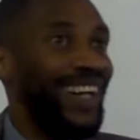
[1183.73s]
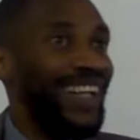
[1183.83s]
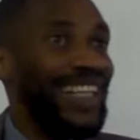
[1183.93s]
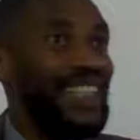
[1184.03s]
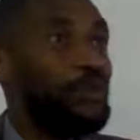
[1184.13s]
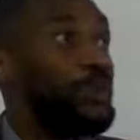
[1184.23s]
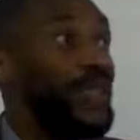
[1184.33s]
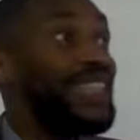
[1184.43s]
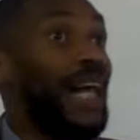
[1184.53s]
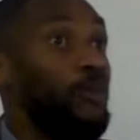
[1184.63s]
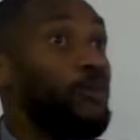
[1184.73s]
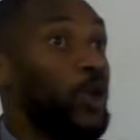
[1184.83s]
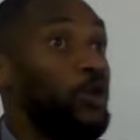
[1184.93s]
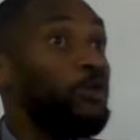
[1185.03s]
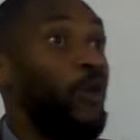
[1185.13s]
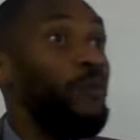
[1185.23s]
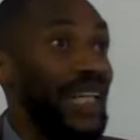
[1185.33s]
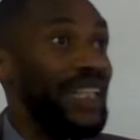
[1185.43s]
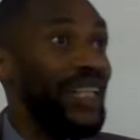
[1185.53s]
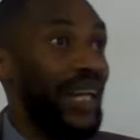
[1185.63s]
He's, he's come through for
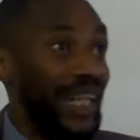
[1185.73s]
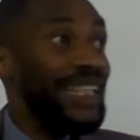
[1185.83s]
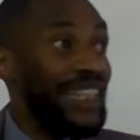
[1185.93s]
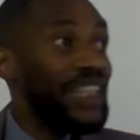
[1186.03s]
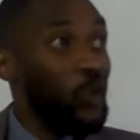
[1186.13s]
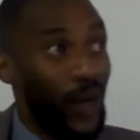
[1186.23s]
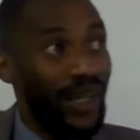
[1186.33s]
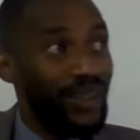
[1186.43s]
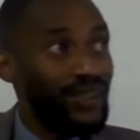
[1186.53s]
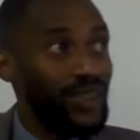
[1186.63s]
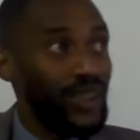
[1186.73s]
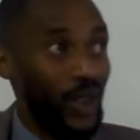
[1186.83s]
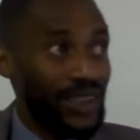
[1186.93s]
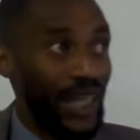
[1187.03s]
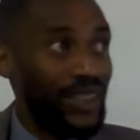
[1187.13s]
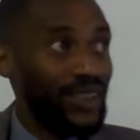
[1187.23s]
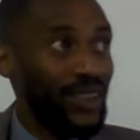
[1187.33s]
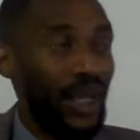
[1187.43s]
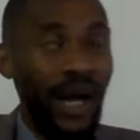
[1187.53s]
me in this way. You understand?